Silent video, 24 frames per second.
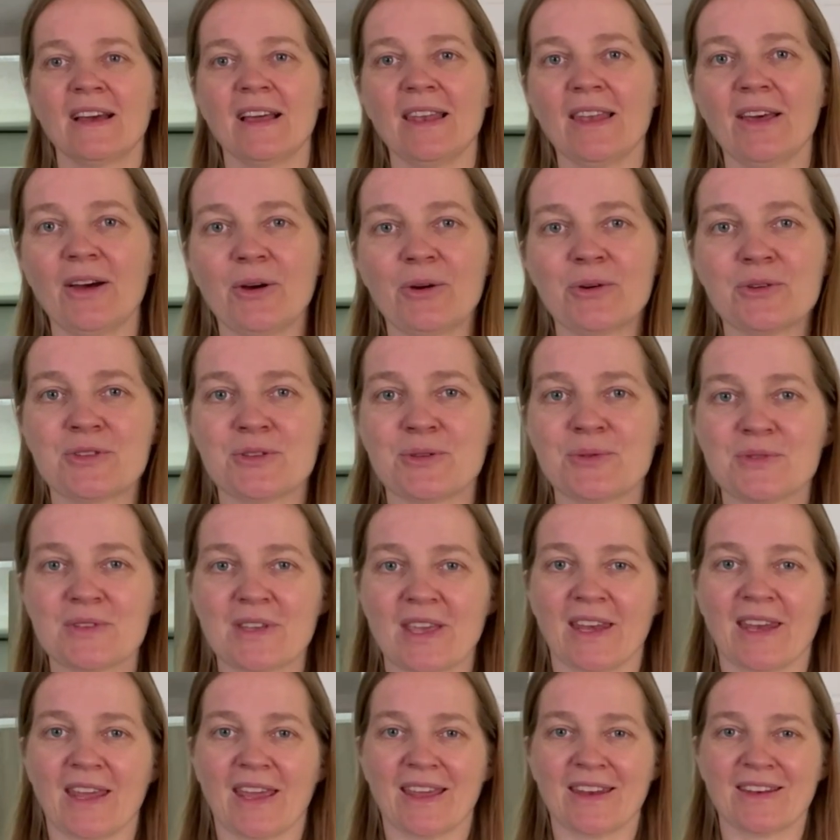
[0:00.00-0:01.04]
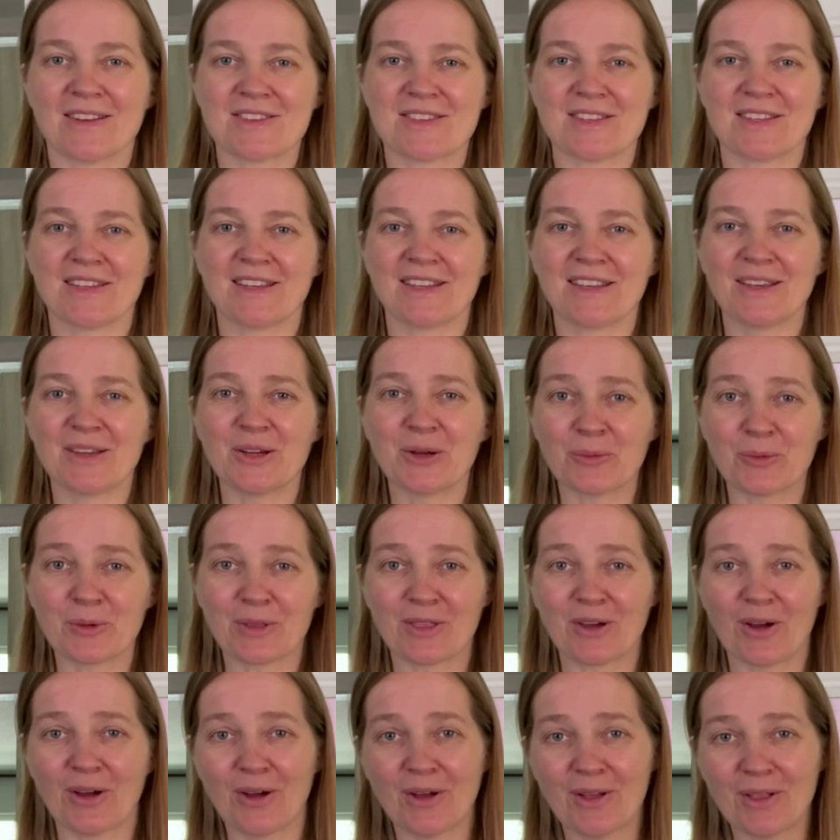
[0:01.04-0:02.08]
Hello, Susanna Anderson here with
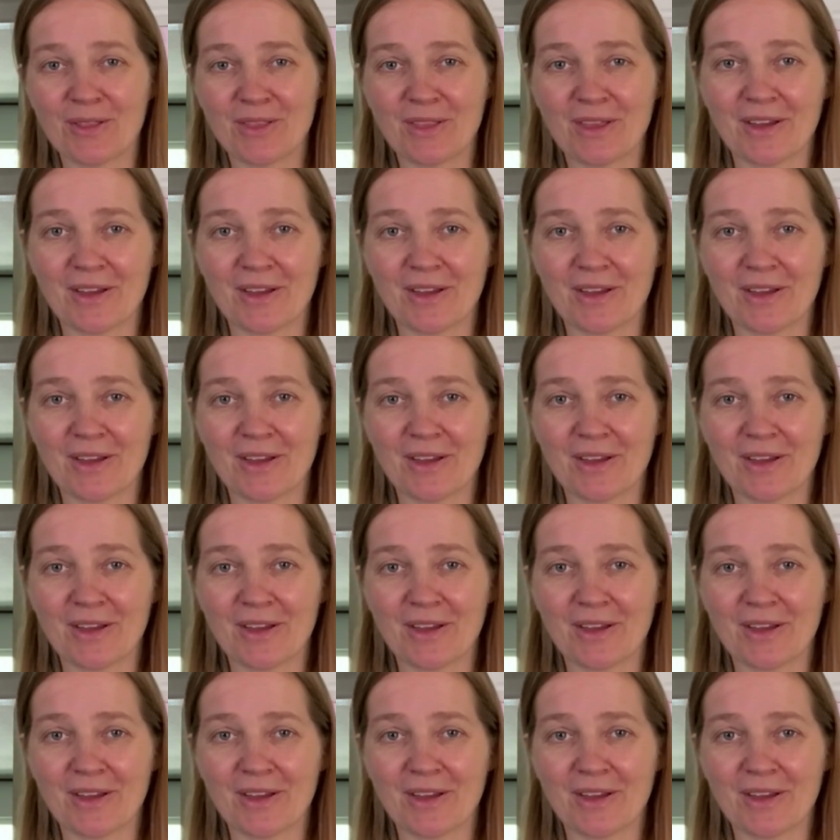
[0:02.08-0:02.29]
the All